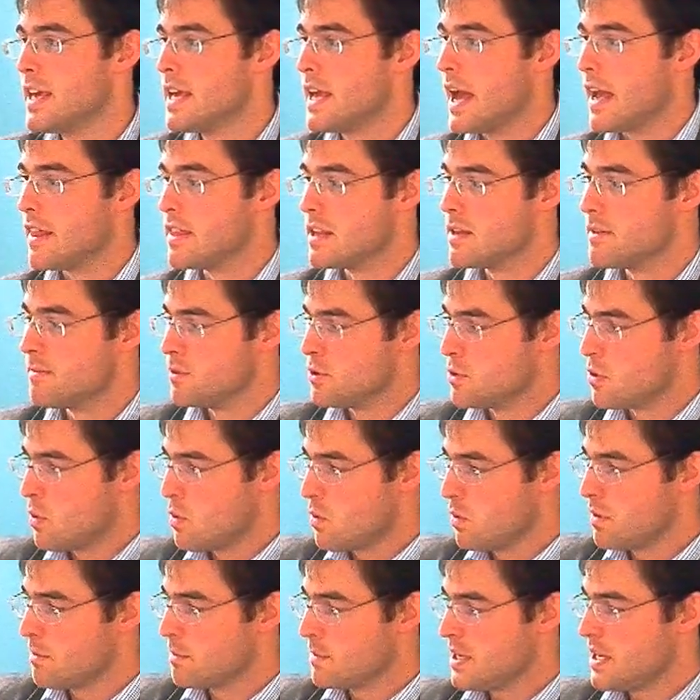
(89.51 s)
And then if you
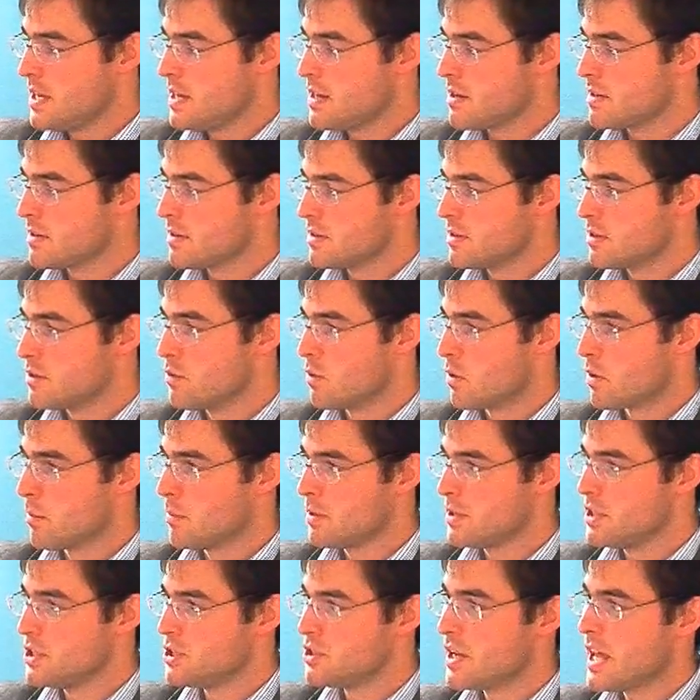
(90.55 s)
hold them here, normally
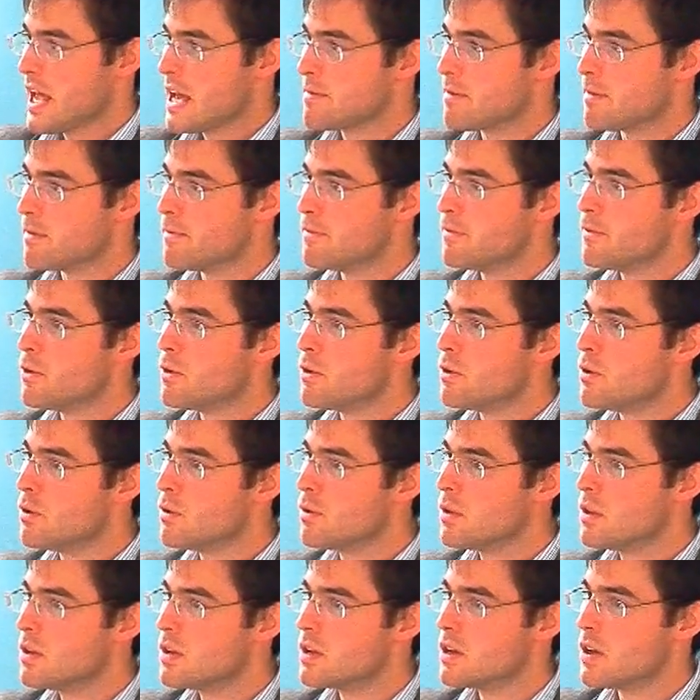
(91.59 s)
you should have a
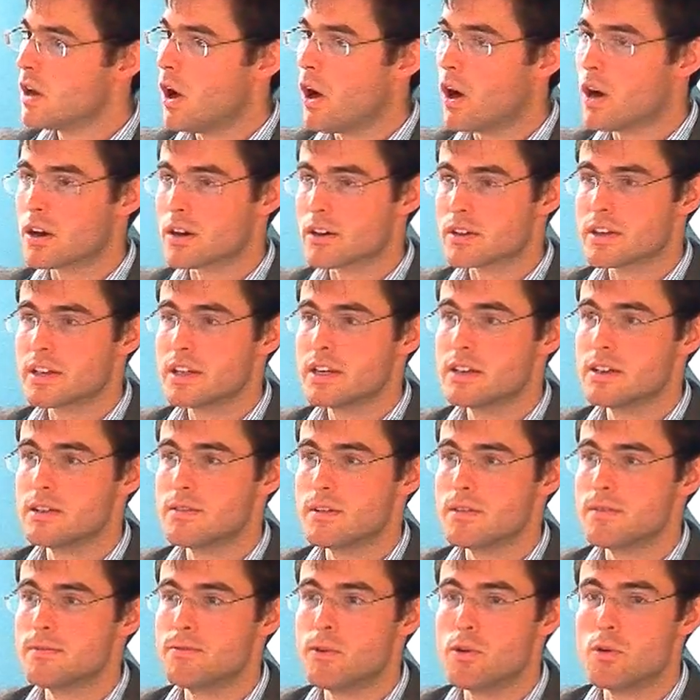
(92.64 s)
full arc,
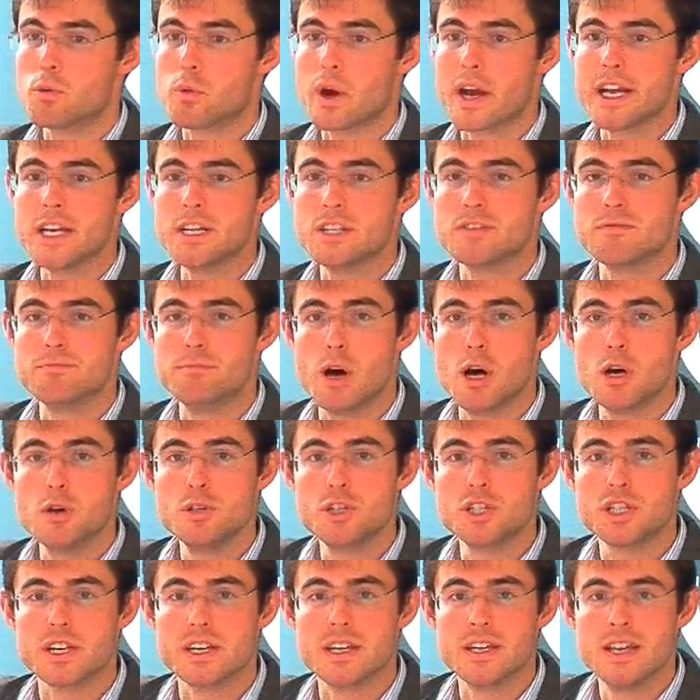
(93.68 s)
full range of
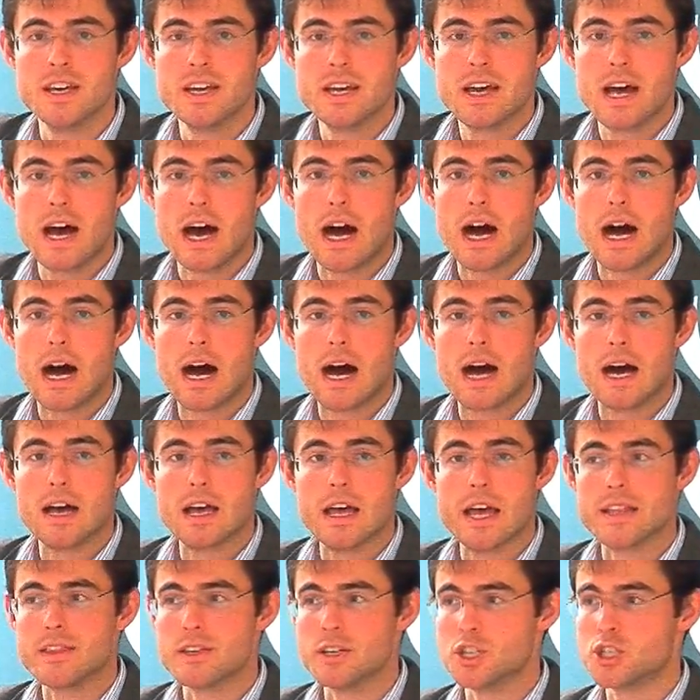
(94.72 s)
motion
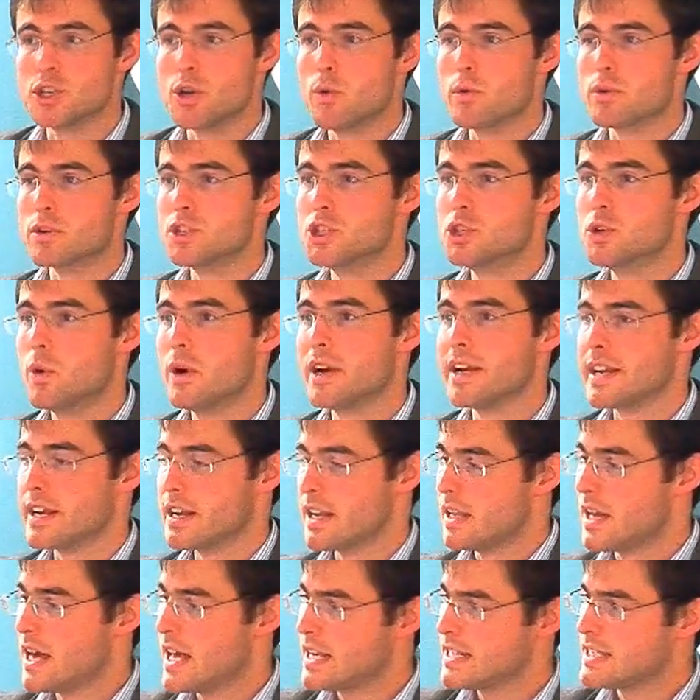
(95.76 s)
at the shoulder joint. And a
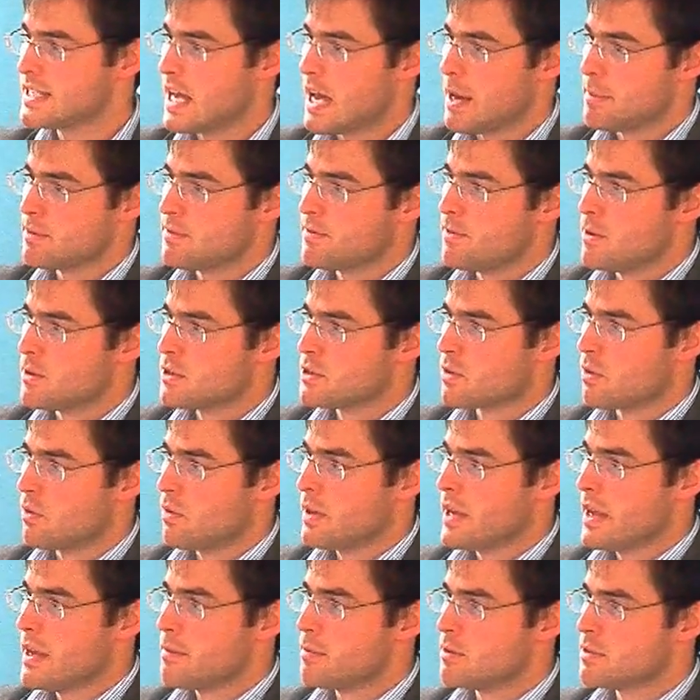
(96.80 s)
lot of times folks are
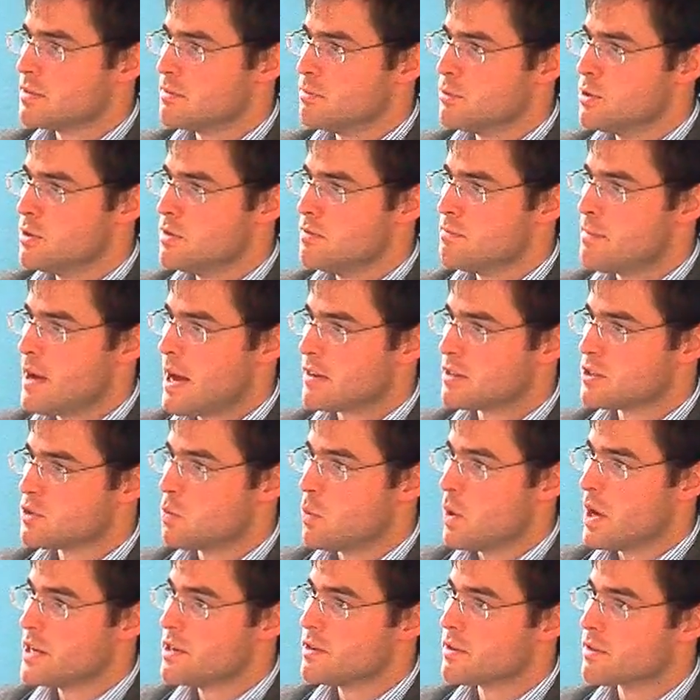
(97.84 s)
only able to move about
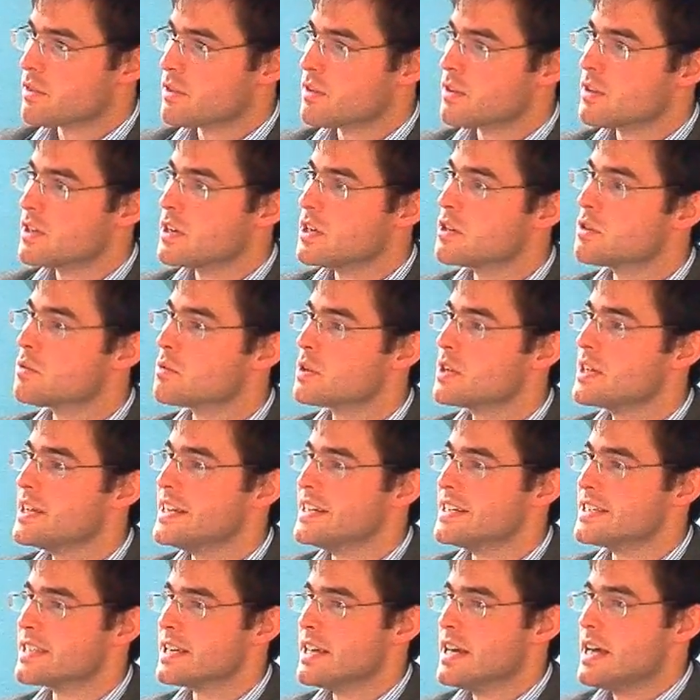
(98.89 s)
20 or 30
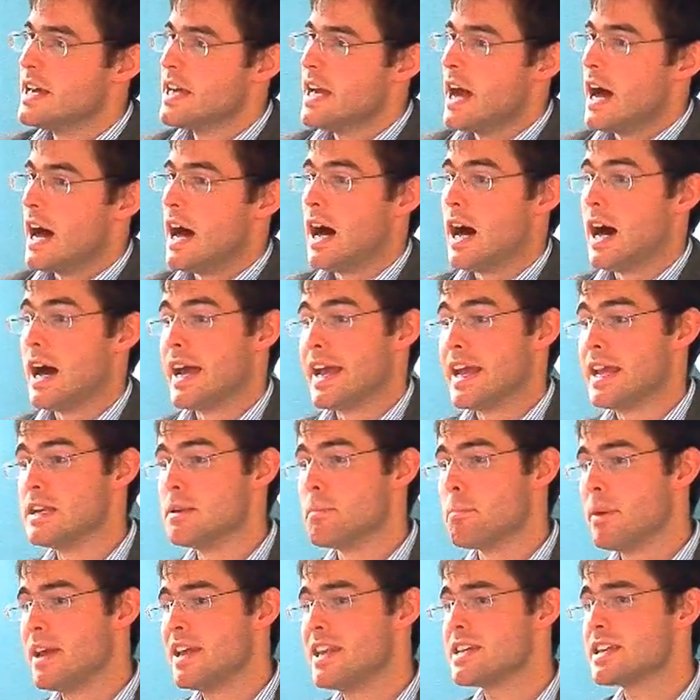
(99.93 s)
degrees. And
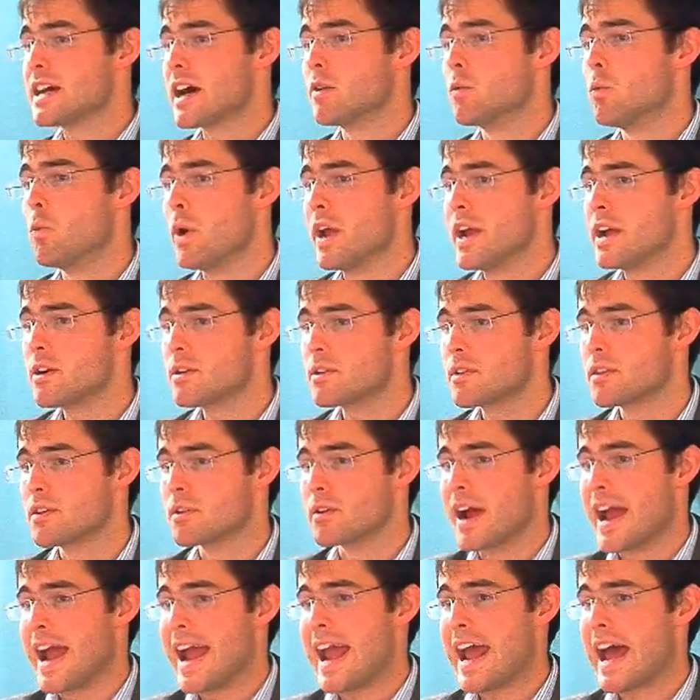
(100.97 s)
depending on where
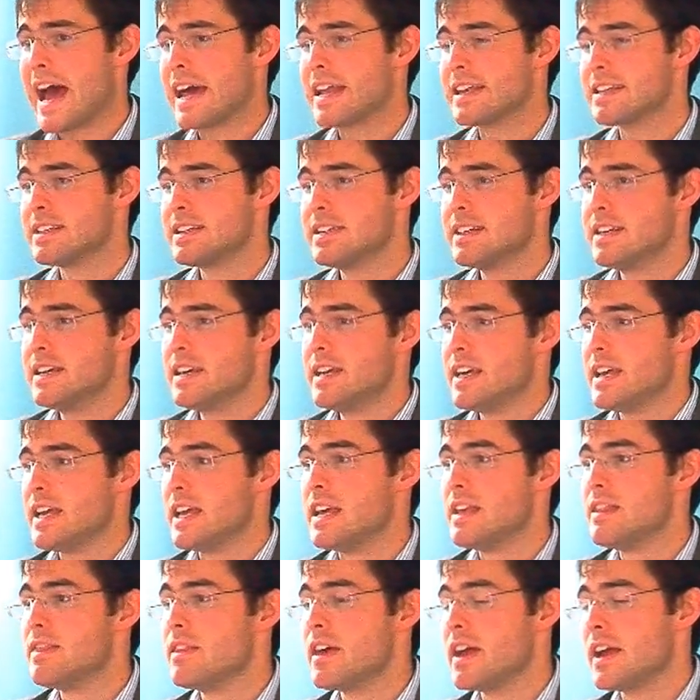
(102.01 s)
they're at
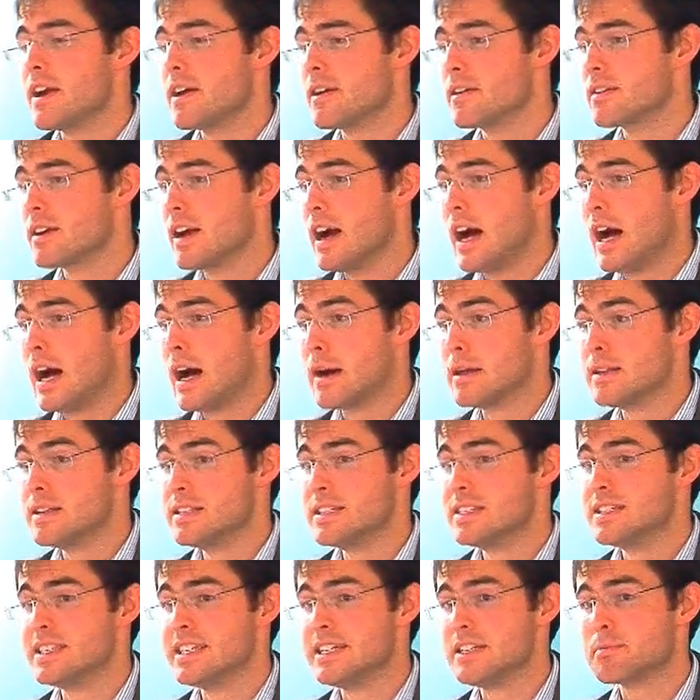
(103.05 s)
in their
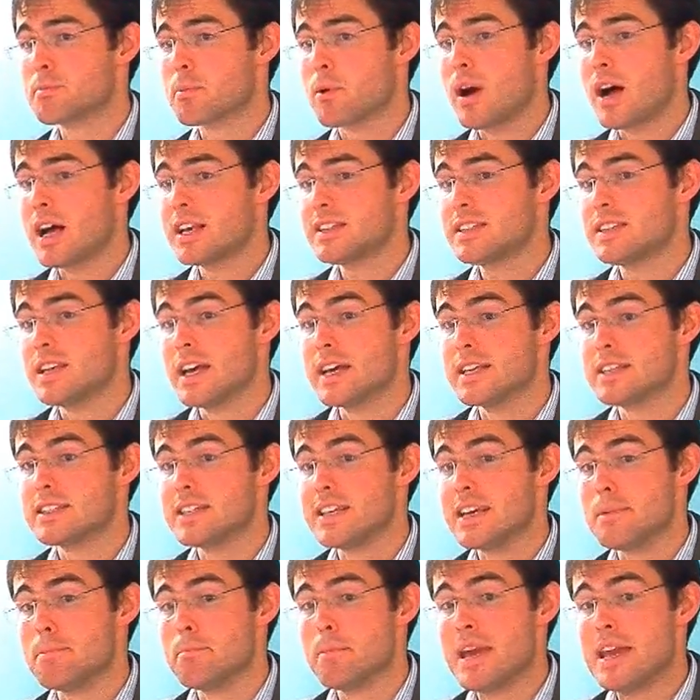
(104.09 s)
disease process,
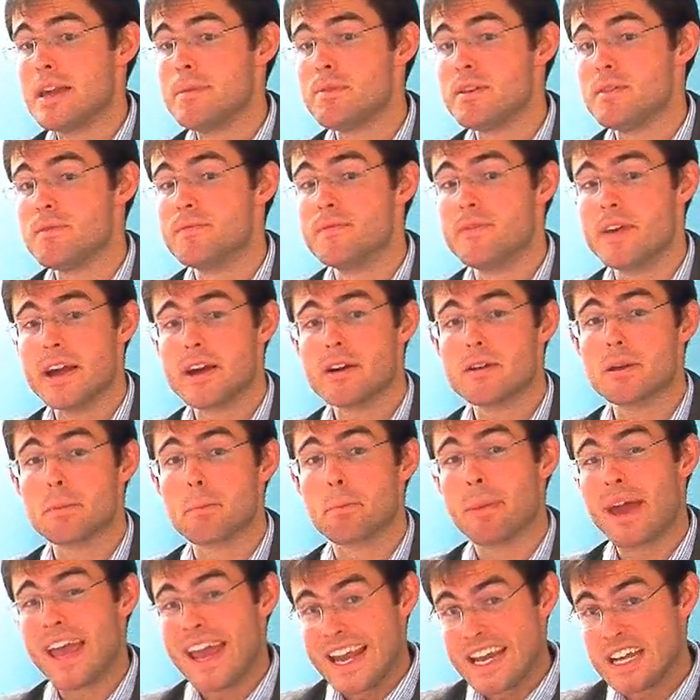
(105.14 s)
it may be very
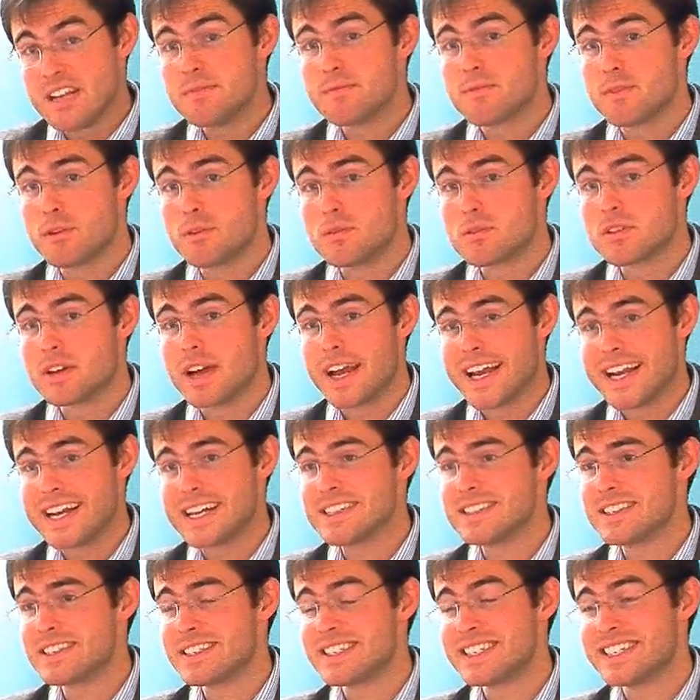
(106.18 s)
painful and
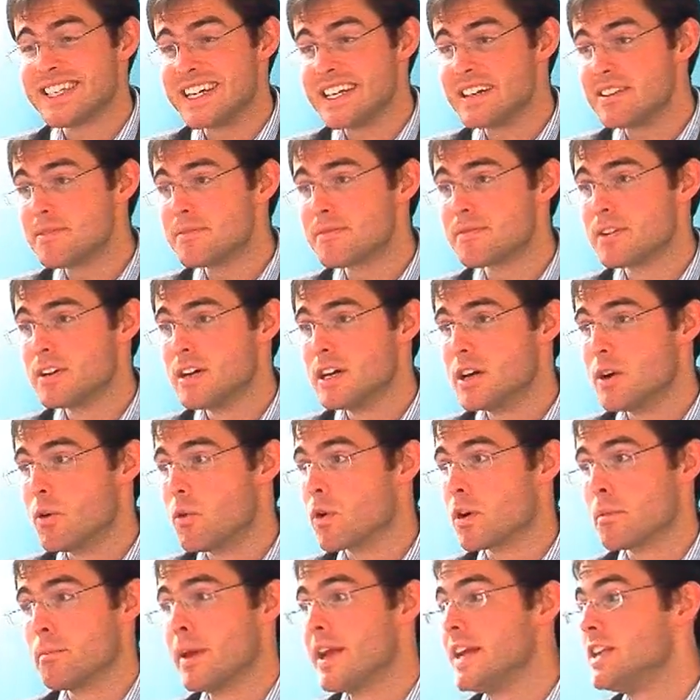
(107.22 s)
stiff, or
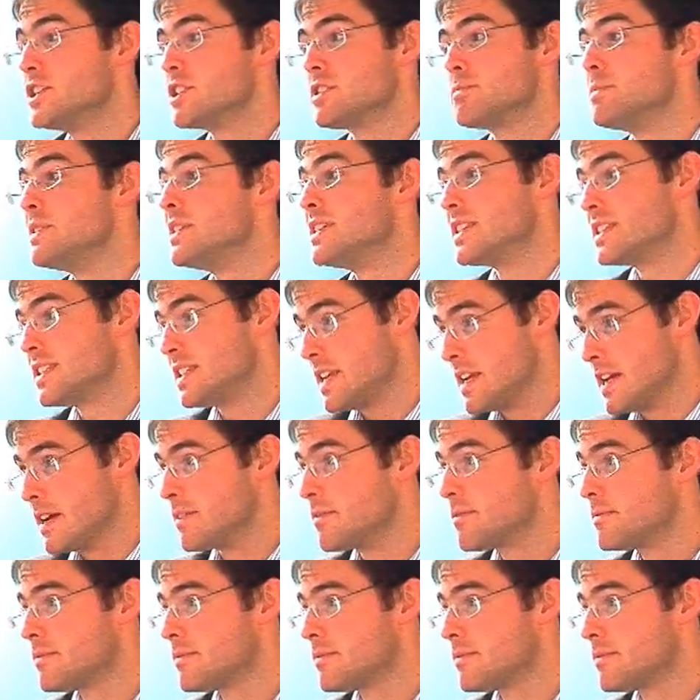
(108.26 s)
it may just be stiff.